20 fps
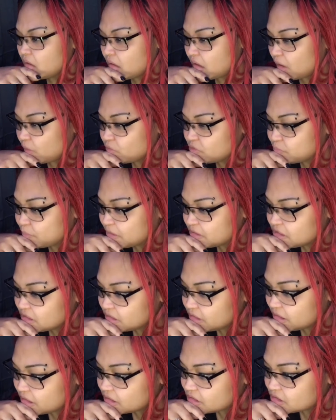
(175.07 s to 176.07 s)
I was
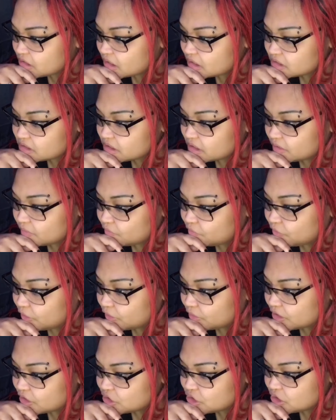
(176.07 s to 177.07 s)
mentally exhausted and
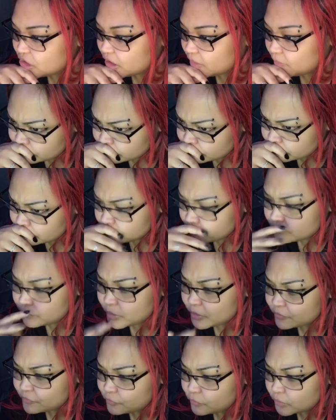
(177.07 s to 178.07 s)
felt ashamed.
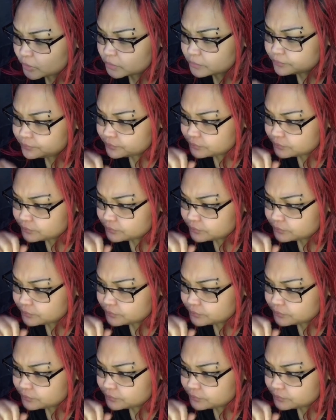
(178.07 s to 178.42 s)
Part 4.